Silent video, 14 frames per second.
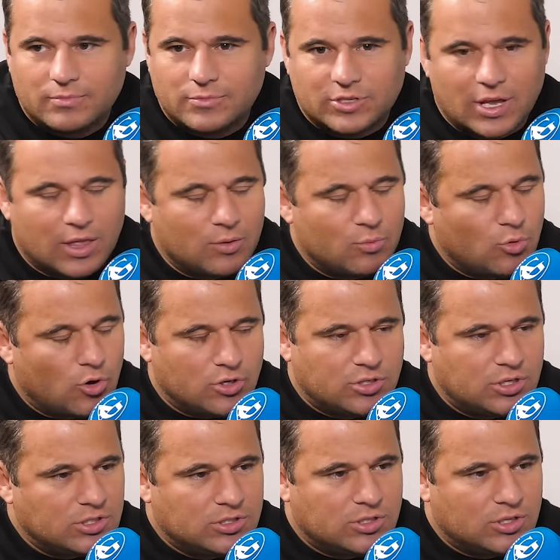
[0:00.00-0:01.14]
selling
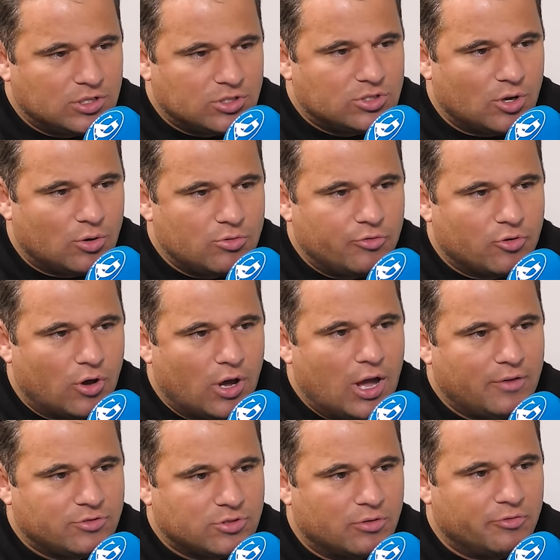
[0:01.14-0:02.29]
watches, still you've got to
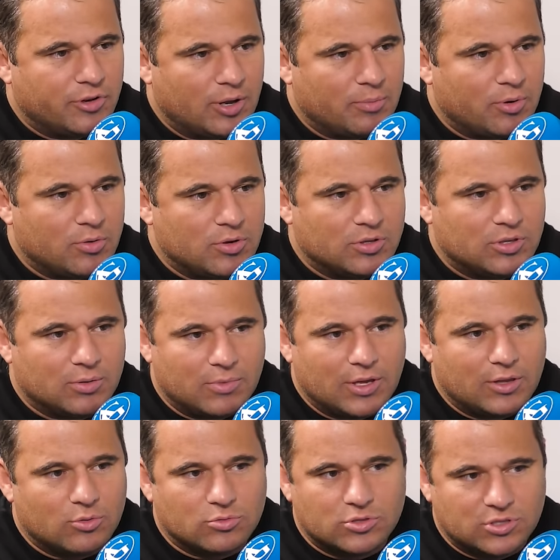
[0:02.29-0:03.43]
have something about you to make
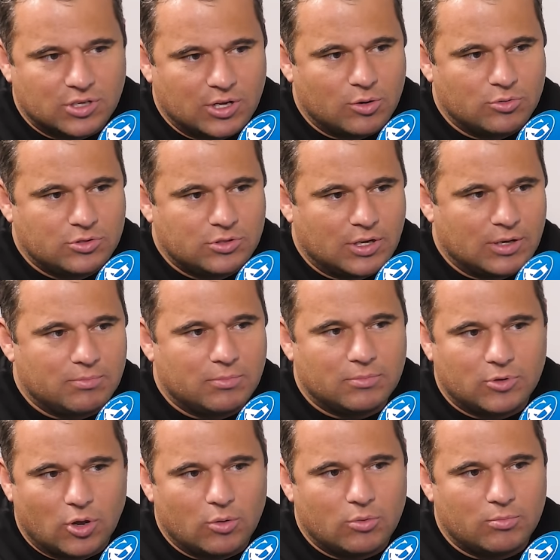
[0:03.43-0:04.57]
those sales and
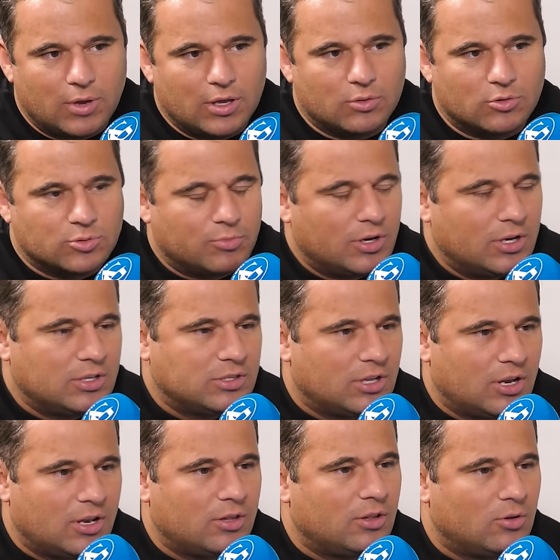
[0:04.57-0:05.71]
go out and make those money. It's like
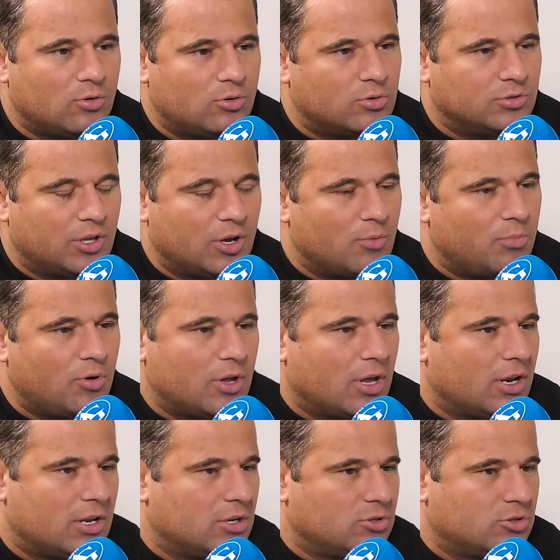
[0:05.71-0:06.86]
a local Del Boy,
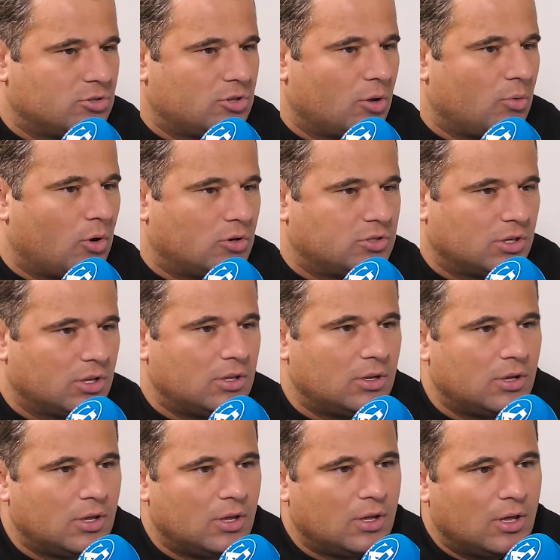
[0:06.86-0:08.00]
it? You're just out hustling.
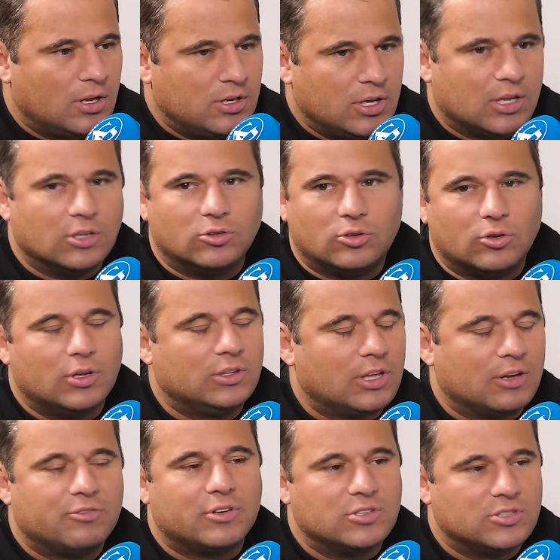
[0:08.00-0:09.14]
Yeah, and you course. can do it at
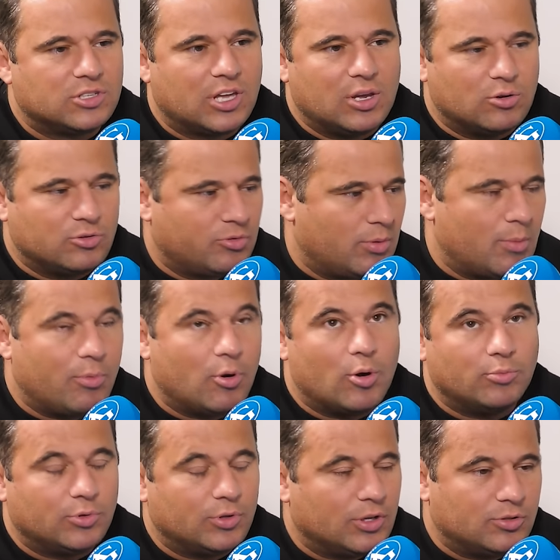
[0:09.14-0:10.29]
different scales from the
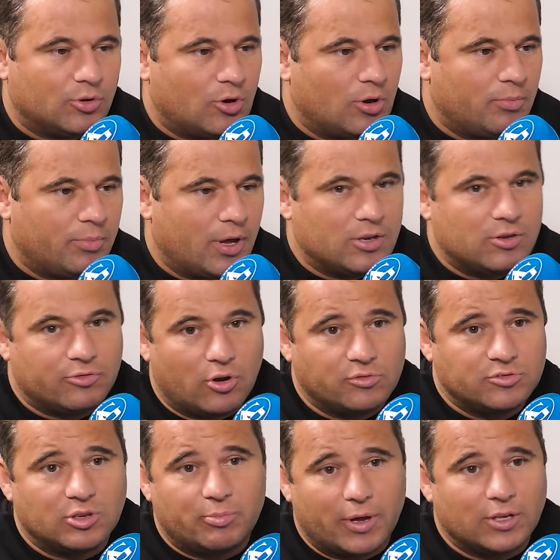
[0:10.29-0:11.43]
bottom to the top, but you've
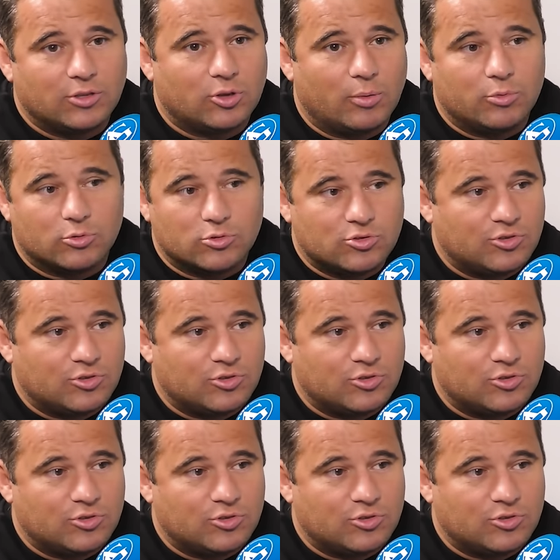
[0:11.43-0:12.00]
obviously picked up those